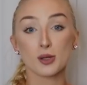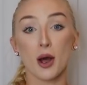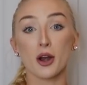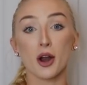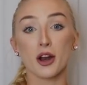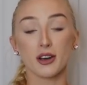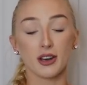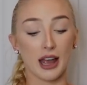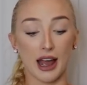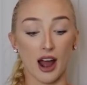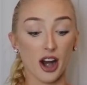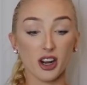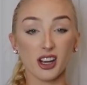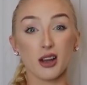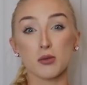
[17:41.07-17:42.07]
So I don't
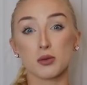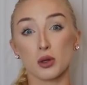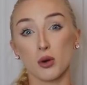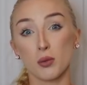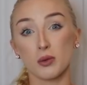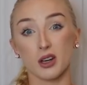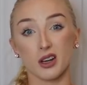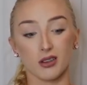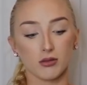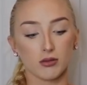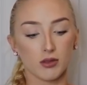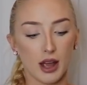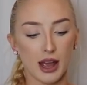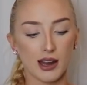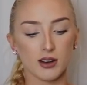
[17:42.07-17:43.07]
get absorbed in it.
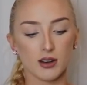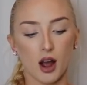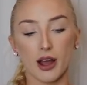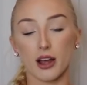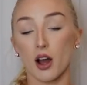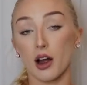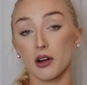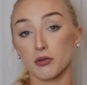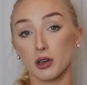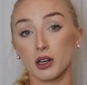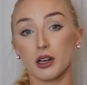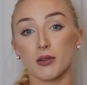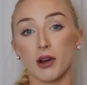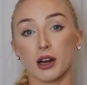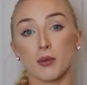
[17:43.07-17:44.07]
And I
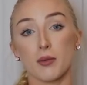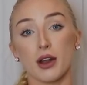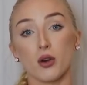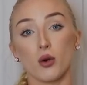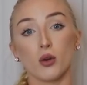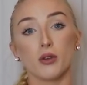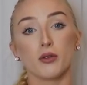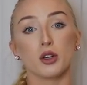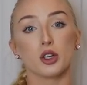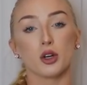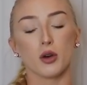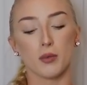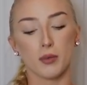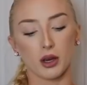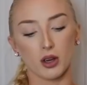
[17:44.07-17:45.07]
really recommend all of you
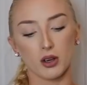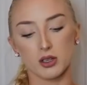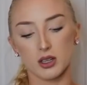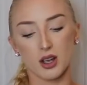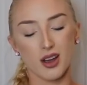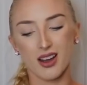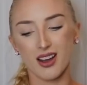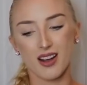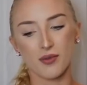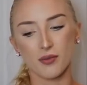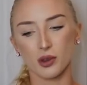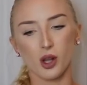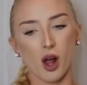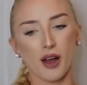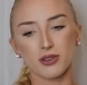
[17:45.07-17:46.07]
do it because
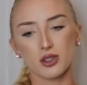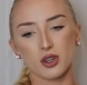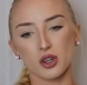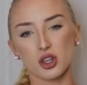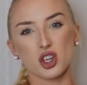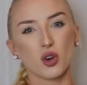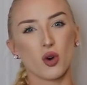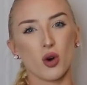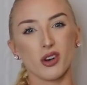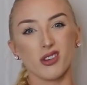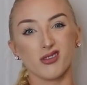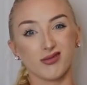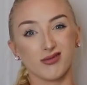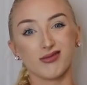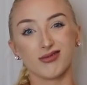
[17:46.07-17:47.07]
life's too
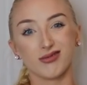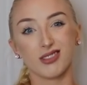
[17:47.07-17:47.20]
short.